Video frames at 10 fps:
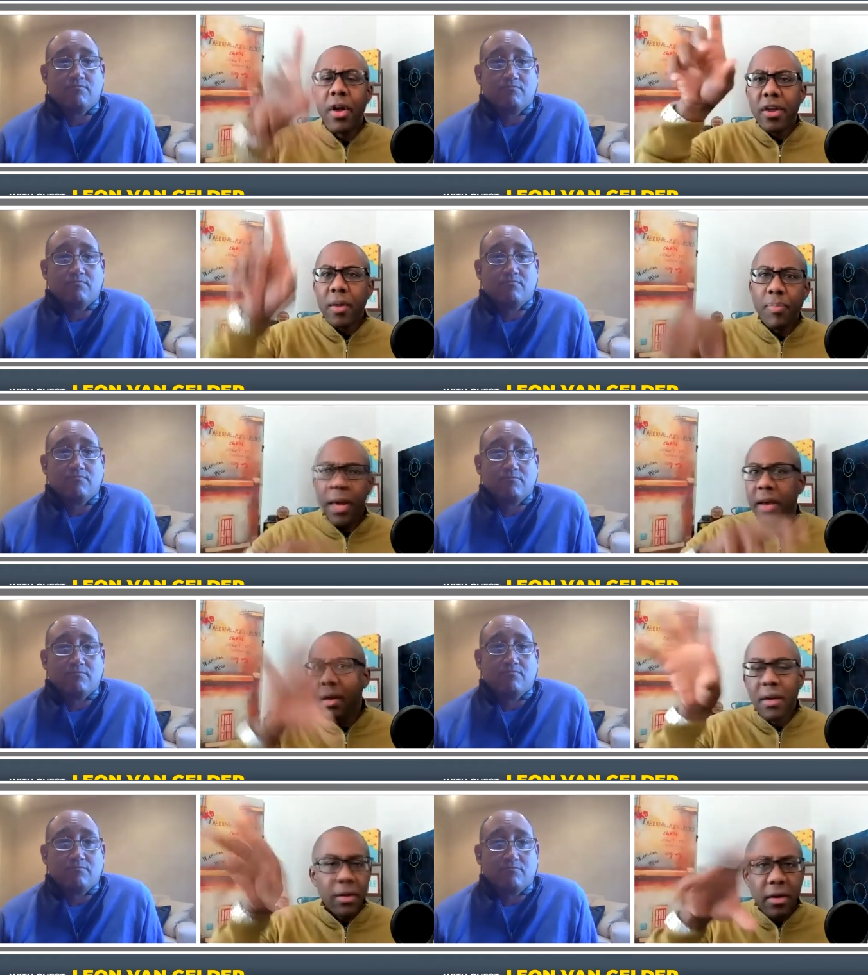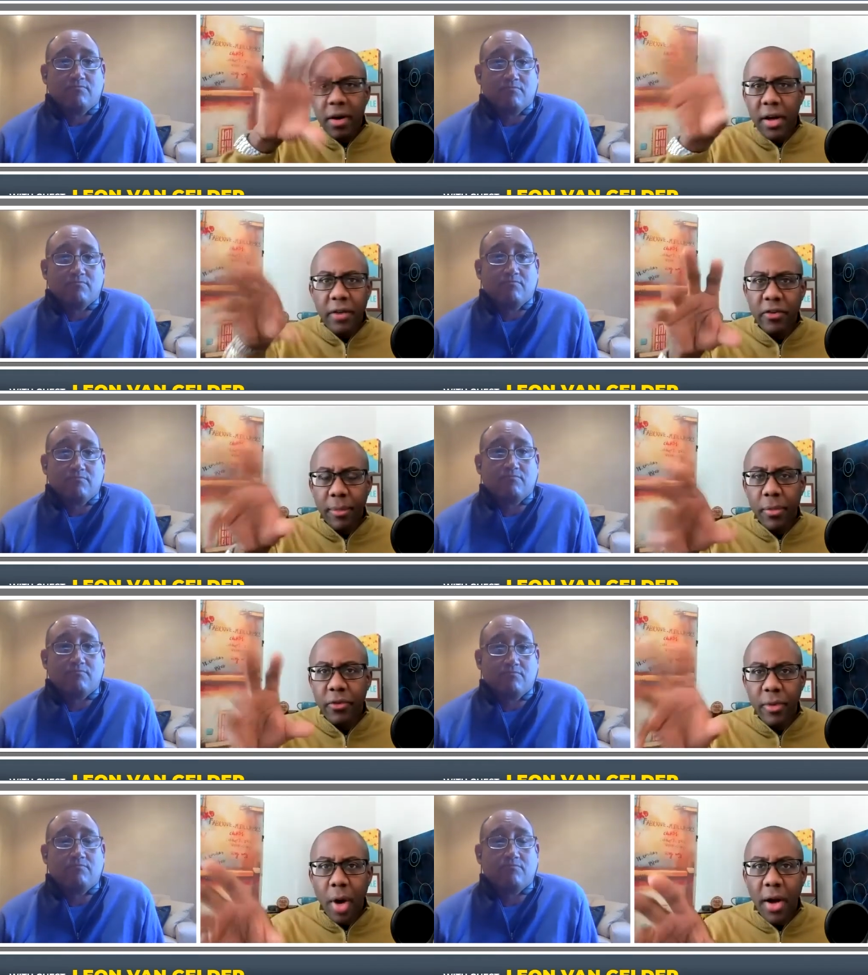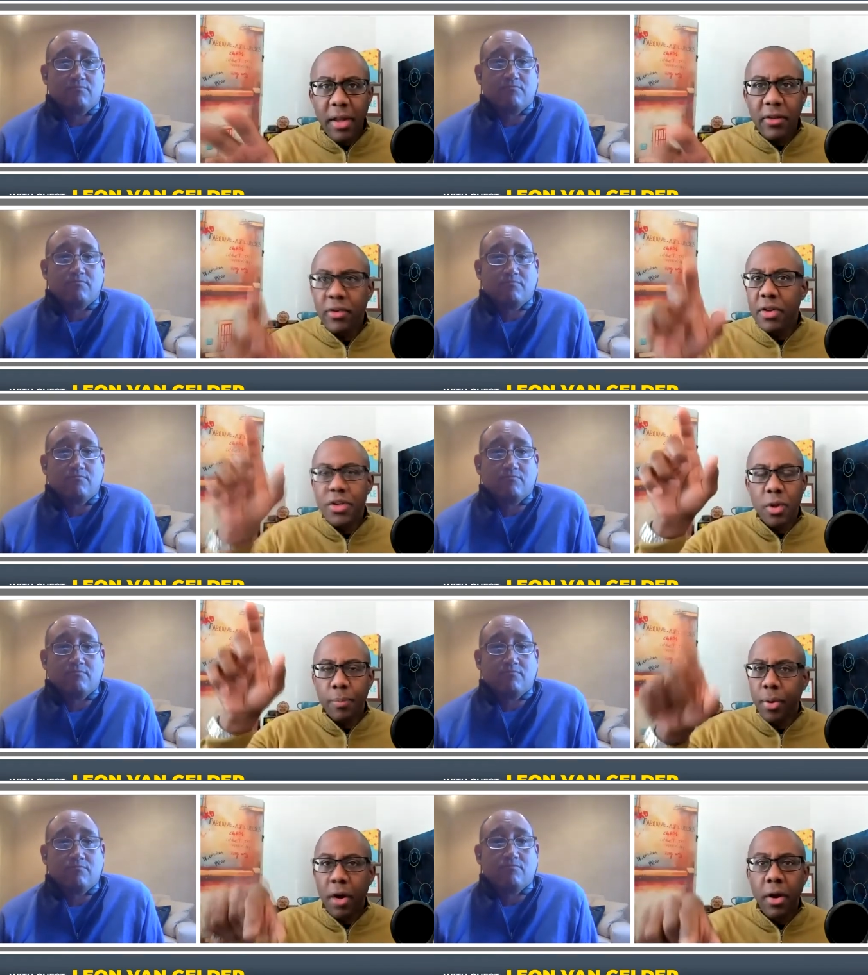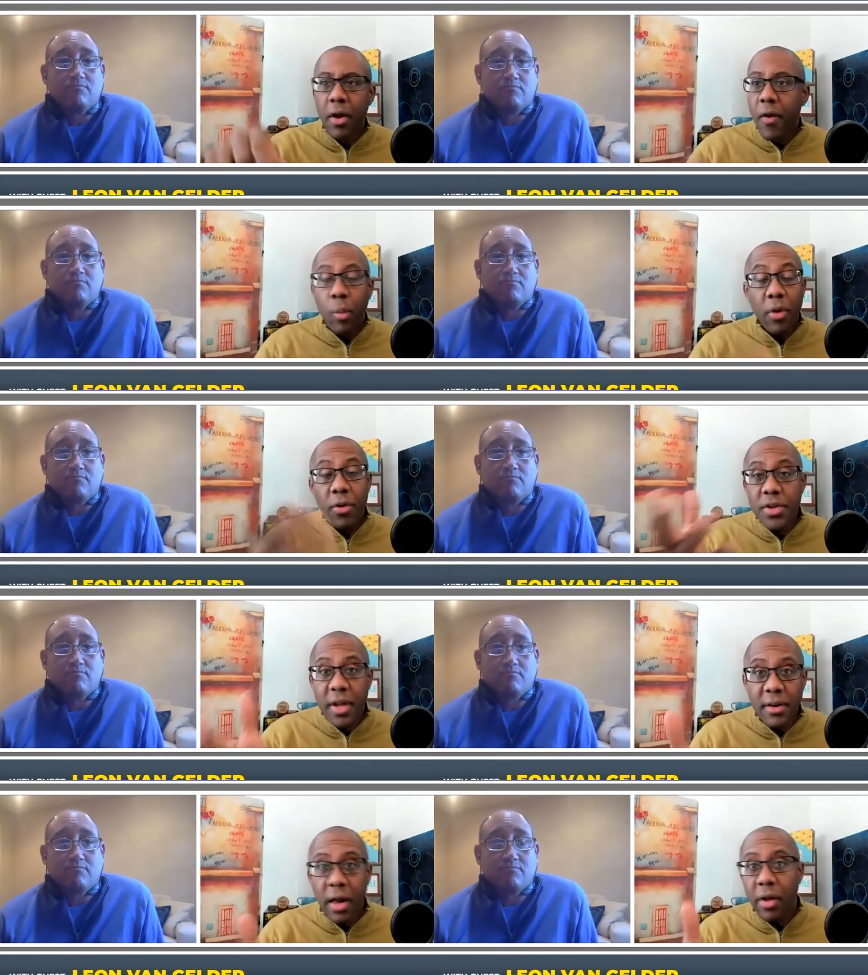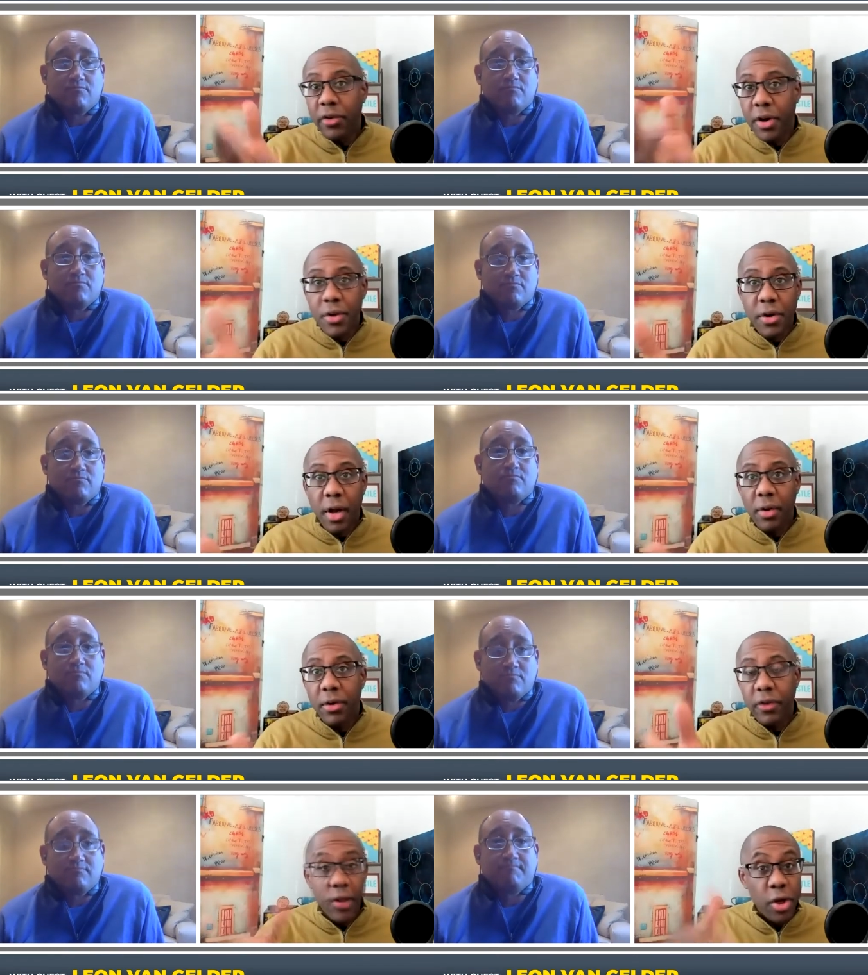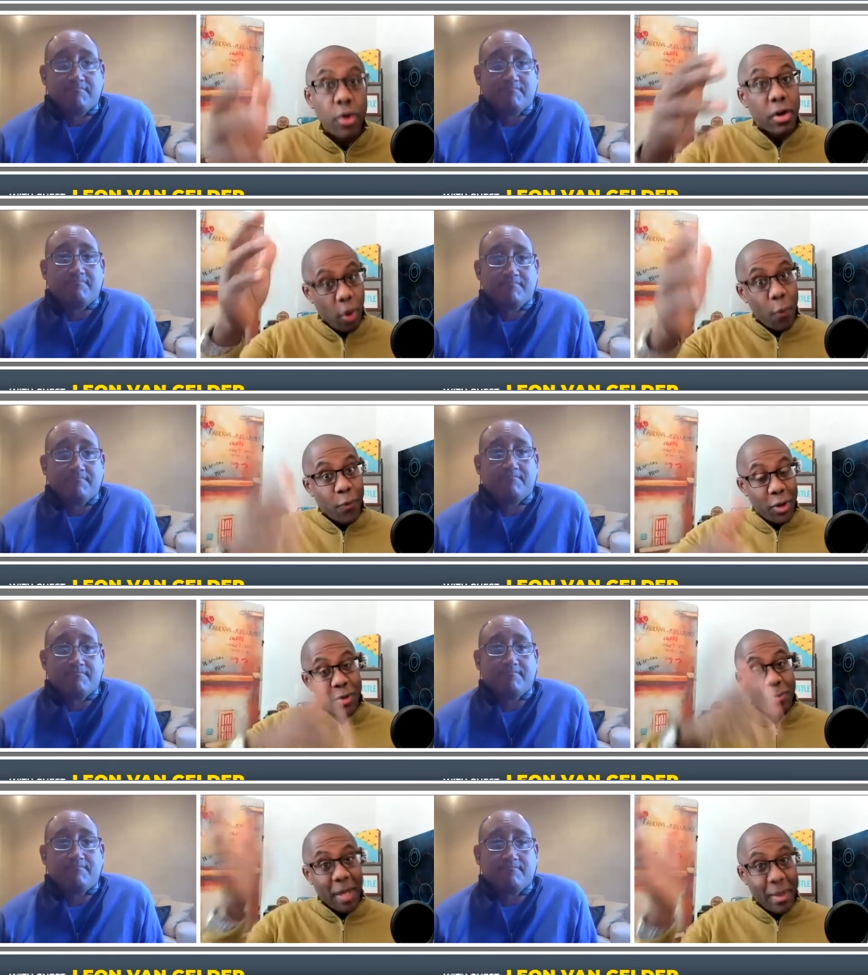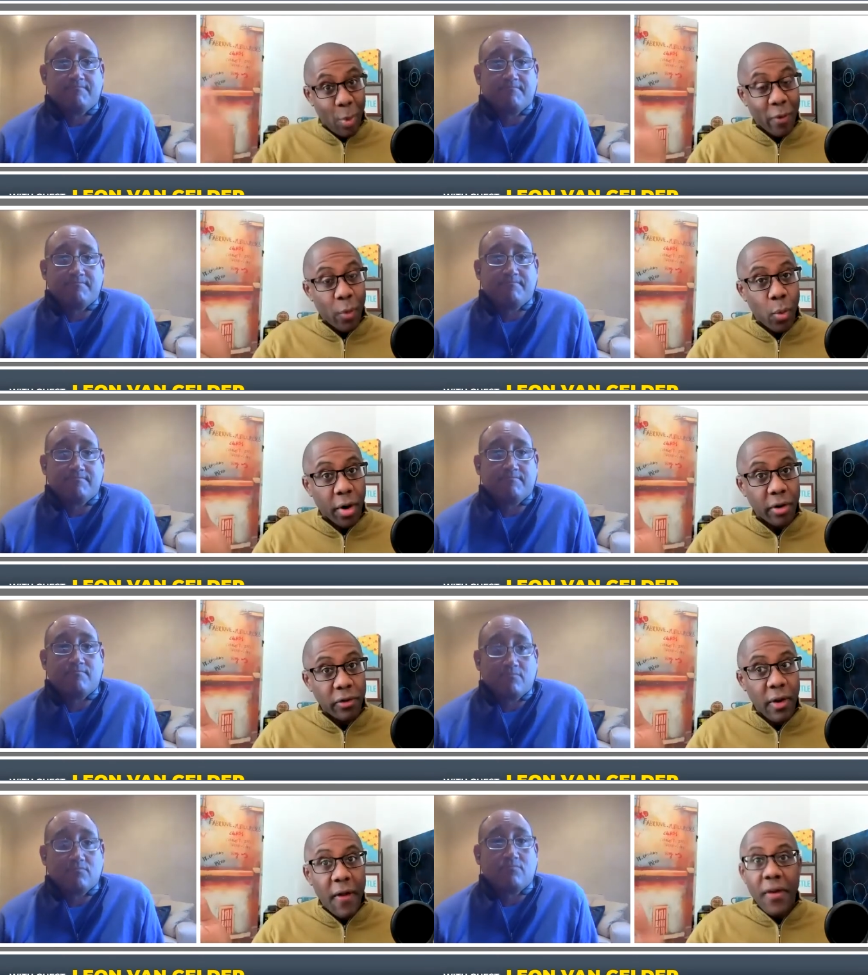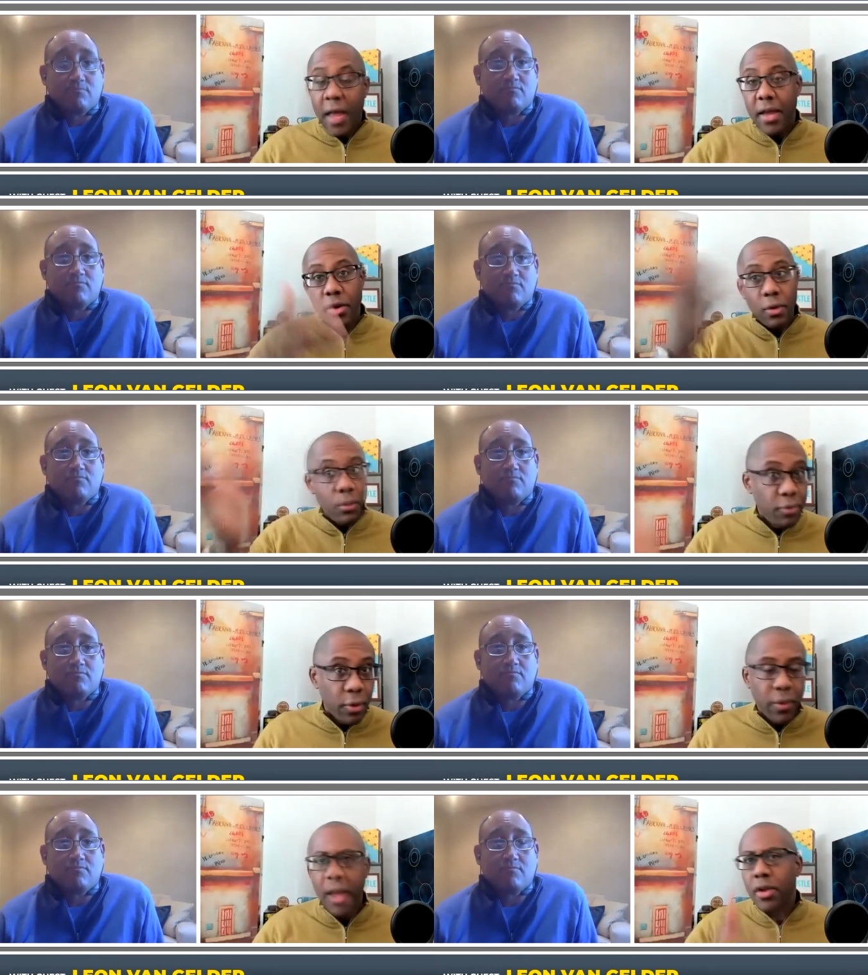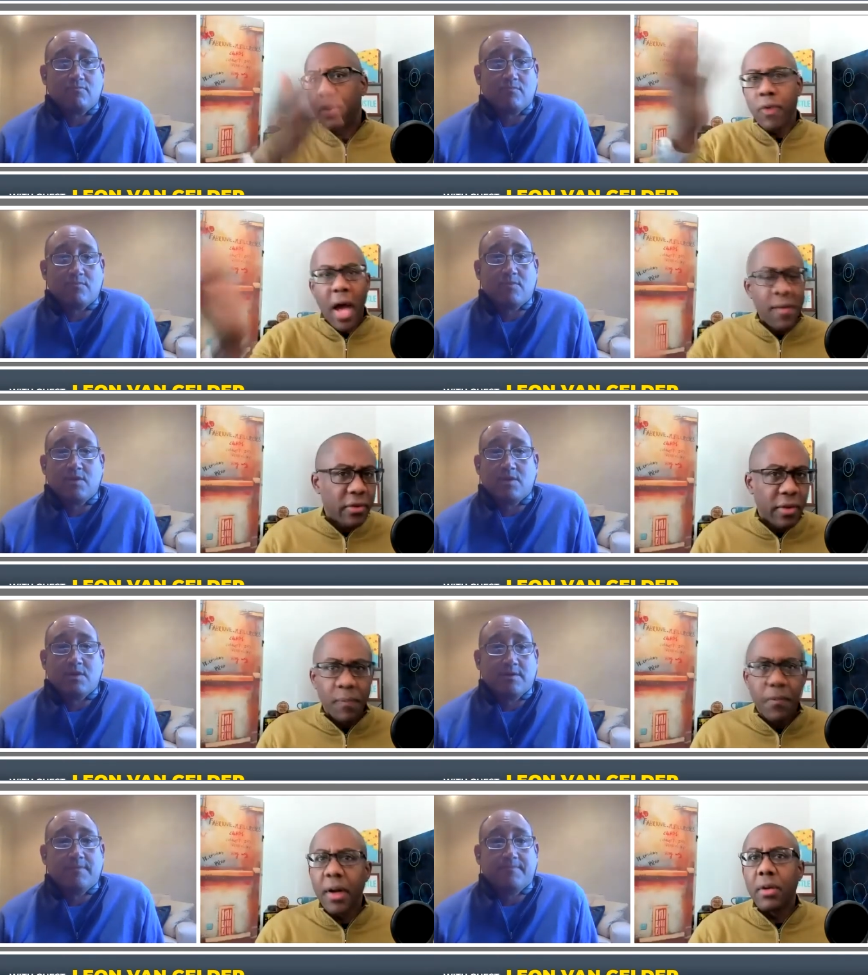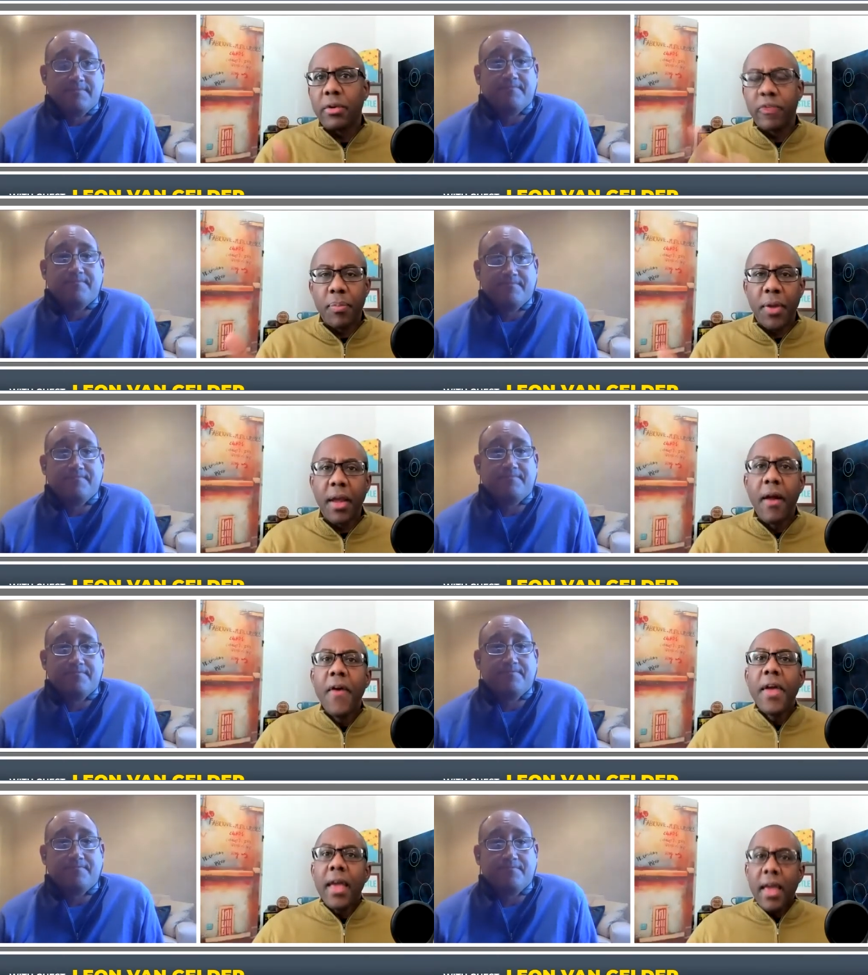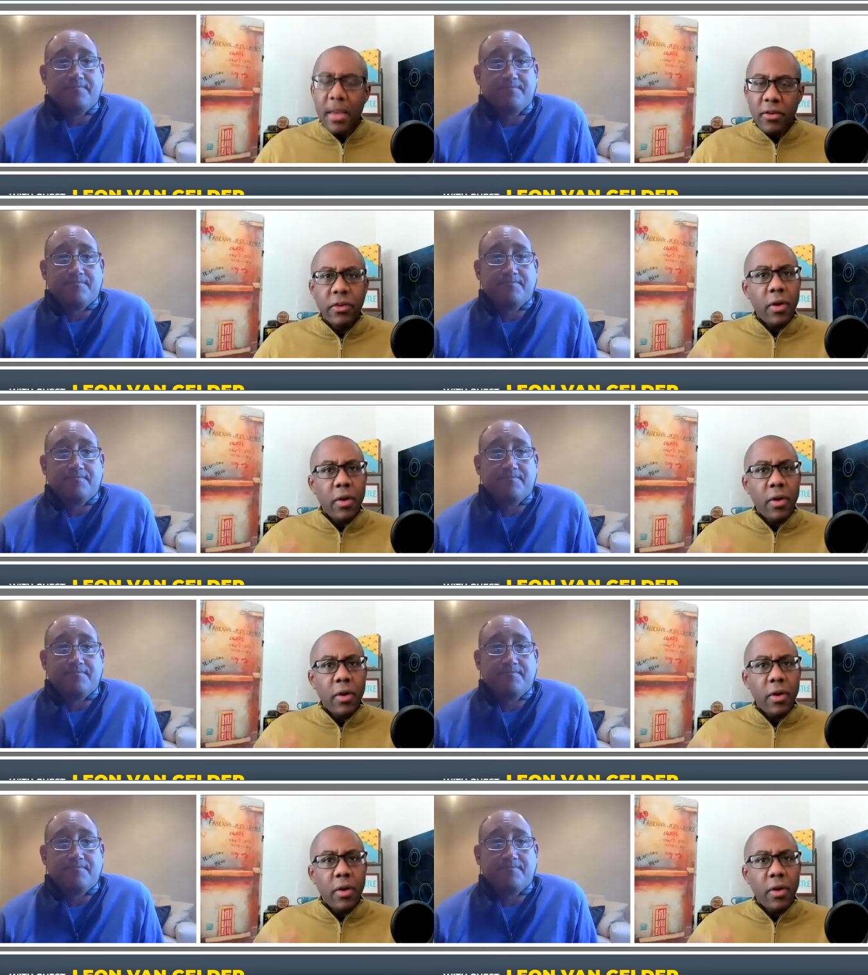Speaker 1: you pick uh, some some audiences you plunk whether $10 a $100 and then you can hopefully you're spending more if it works and you do that. You drive to some funnel or something. Is